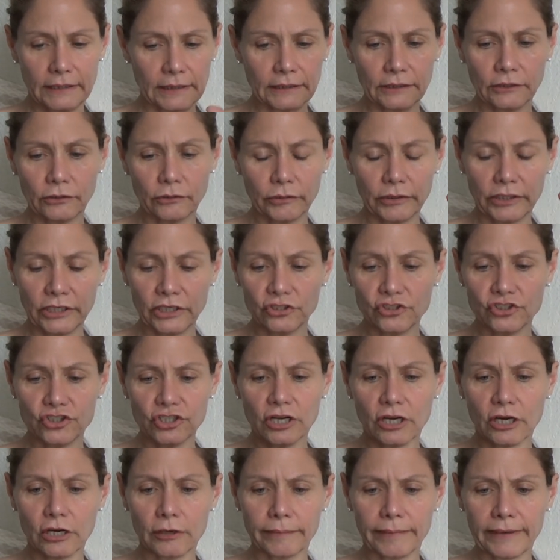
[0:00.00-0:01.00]
you know, in a
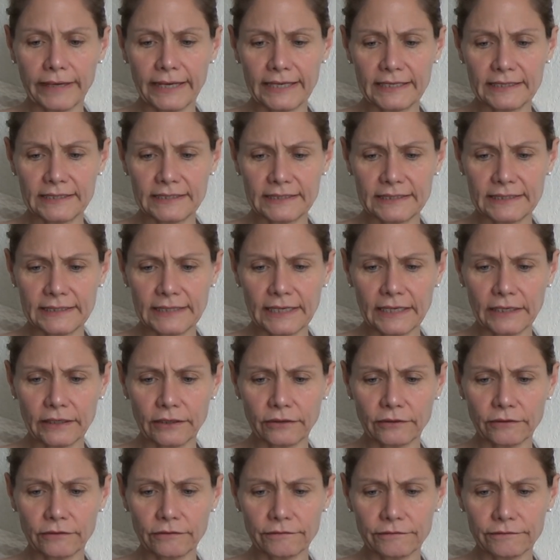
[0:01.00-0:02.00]
jar by
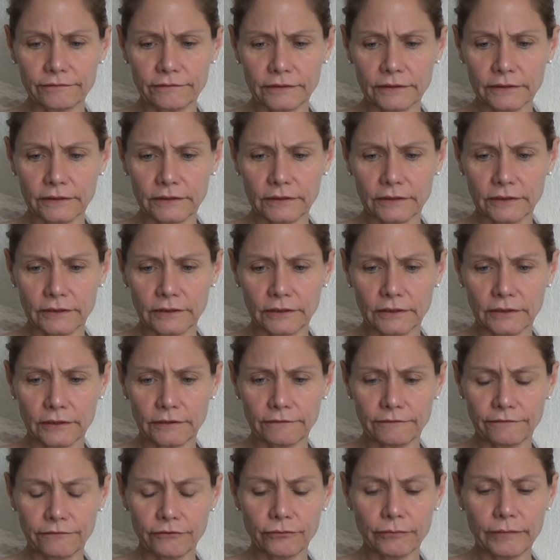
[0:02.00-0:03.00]
itself.
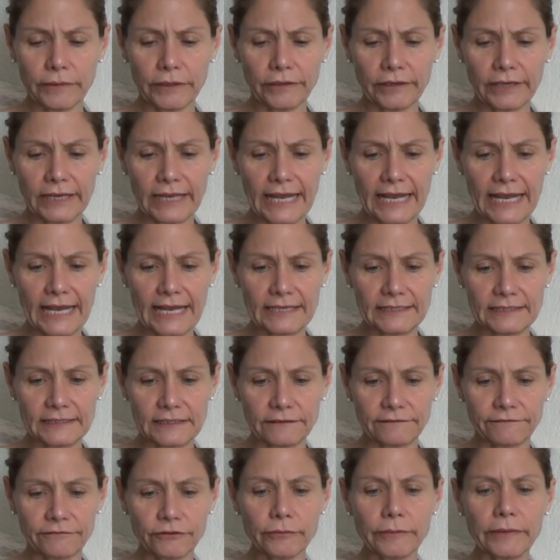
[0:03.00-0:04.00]
Fumaric
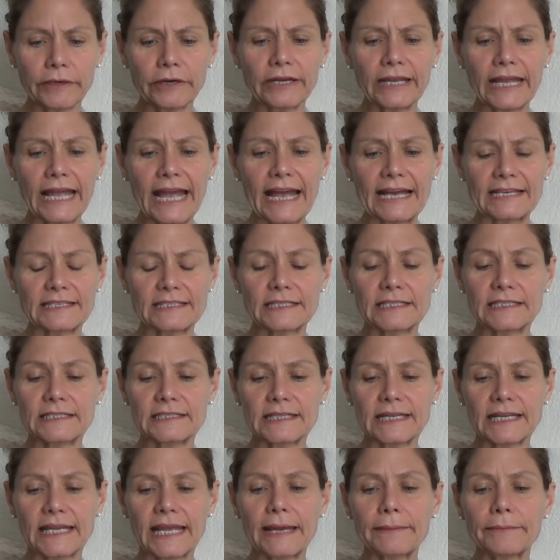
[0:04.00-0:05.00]
acid. Fumaric acid
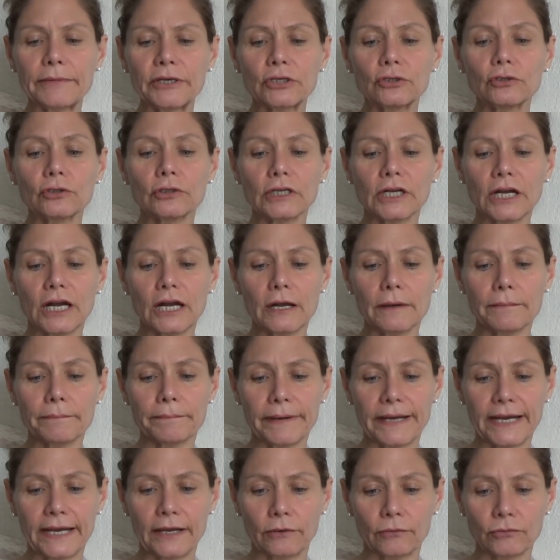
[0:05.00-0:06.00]
is a chemical
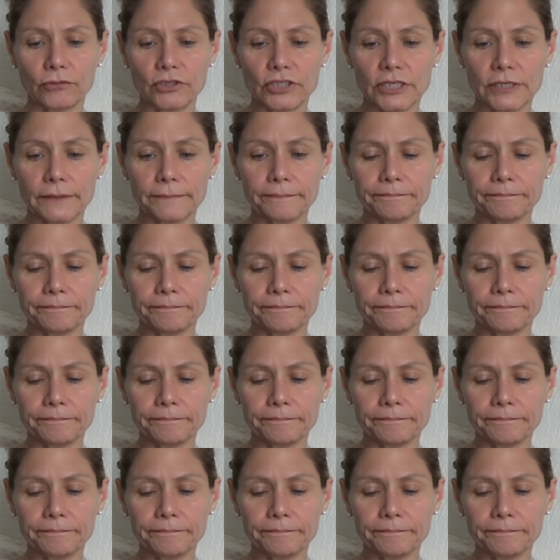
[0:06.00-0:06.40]
compound.